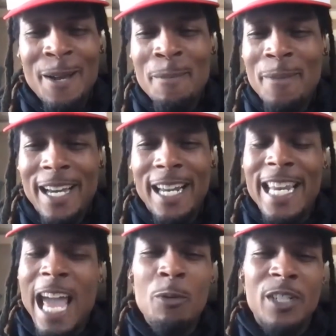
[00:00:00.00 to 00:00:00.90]
but uh,
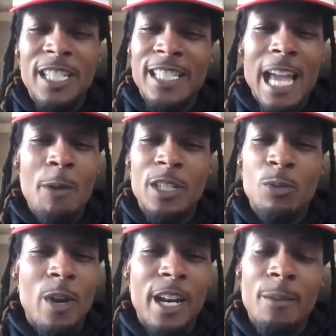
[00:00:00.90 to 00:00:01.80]
that was just that was just
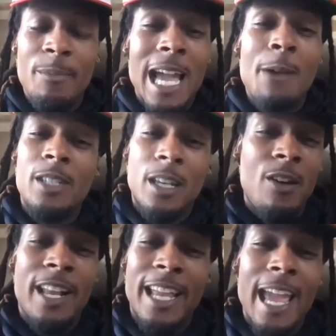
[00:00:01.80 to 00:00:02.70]
one of them that was a
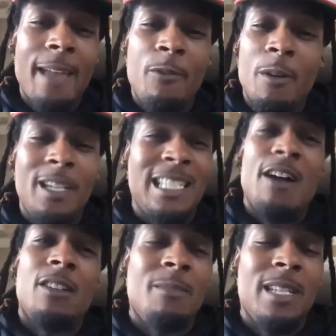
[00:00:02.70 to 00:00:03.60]
learning game for me because i
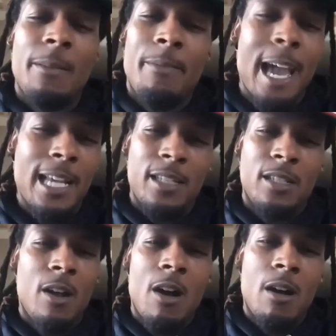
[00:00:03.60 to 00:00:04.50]
was missing passes
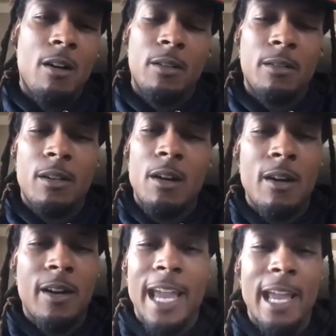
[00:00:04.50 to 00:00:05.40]
all
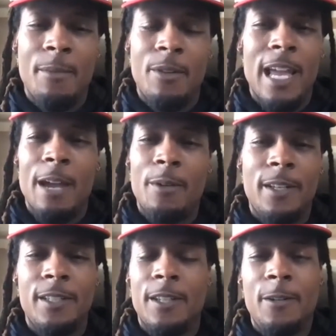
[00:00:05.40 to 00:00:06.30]
all game on that
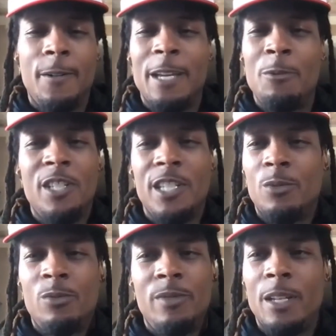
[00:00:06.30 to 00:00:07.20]
one so it was just
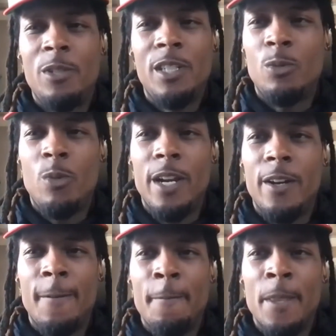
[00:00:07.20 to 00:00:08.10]
it was just
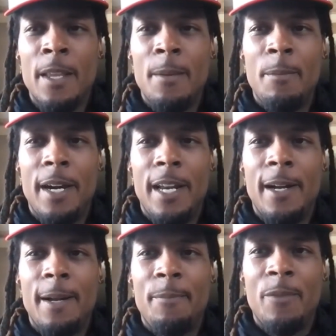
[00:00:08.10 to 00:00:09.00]
weird but
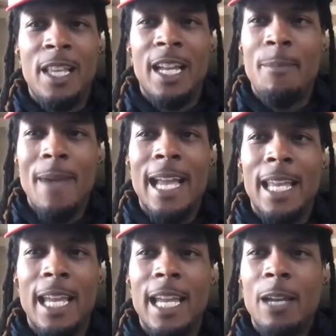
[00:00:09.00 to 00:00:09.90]
um looking back
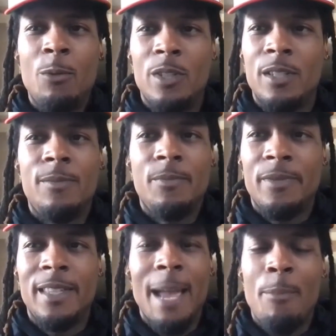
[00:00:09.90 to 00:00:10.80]
yeah it was
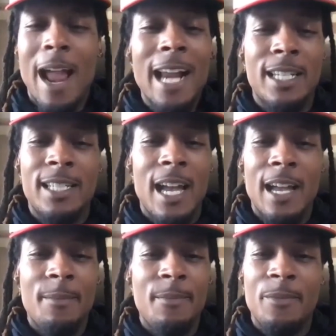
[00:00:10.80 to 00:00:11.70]
that practice
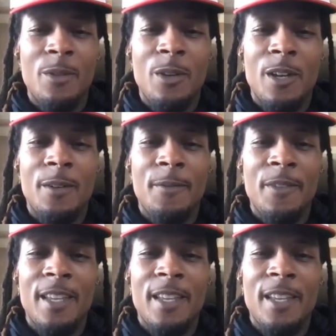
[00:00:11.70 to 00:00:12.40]
time. You know.